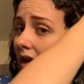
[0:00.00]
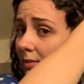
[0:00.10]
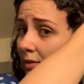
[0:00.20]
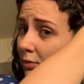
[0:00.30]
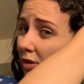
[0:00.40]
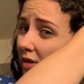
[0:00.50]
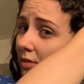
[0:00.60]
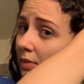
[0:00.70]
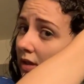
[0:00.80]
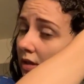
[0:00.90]
I mean, we're all
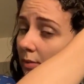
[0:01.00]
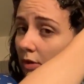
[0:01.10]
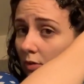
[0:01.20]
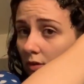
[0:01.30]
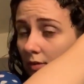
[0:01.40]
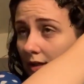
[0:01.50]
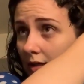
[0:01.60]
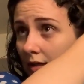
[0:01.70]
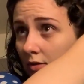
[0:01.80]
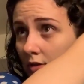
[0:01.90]
in pandemic world right
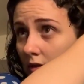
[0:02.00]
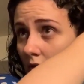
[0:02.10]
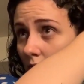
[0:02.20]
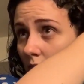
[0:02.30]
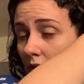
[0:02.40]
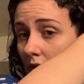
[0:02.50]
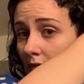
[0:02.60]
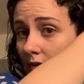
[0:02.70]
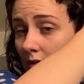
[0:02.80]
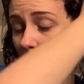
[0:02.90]
now, so we don't
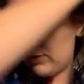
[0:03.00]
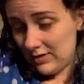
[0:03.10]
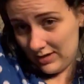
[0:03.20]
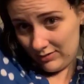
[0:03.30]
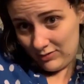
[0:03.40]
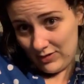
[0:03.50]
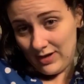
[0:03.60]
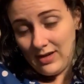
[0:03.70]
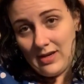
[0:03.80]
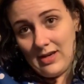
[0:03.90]
have time around the house, right?